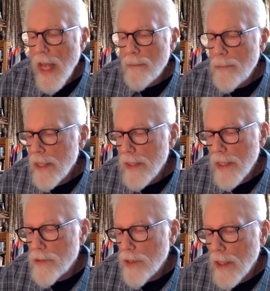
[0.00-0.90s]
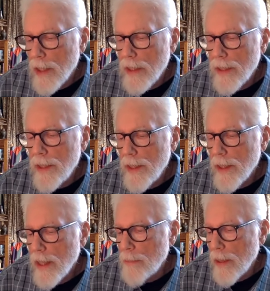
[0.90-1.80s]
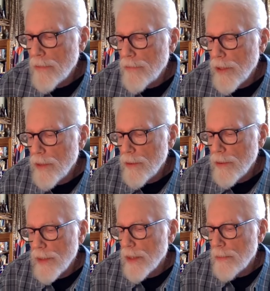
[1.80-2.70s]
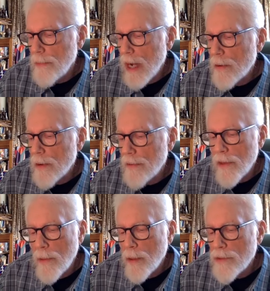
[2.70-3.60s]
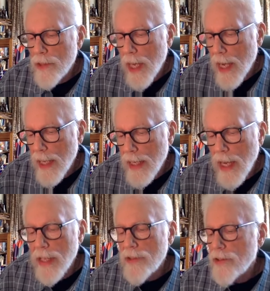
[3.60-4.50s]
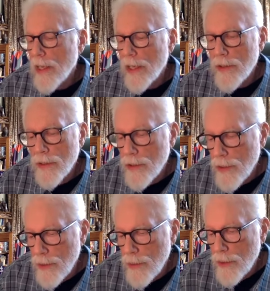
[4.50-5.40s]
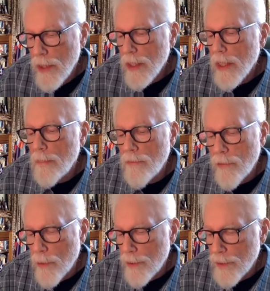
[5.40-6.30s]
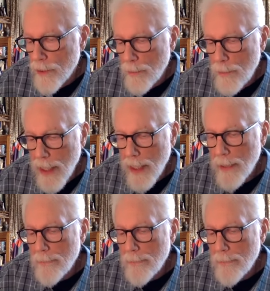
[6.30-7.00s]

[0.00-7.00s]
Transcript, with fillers: And being exalted above you in the power of the Most High, I say unto you, come forth and obey.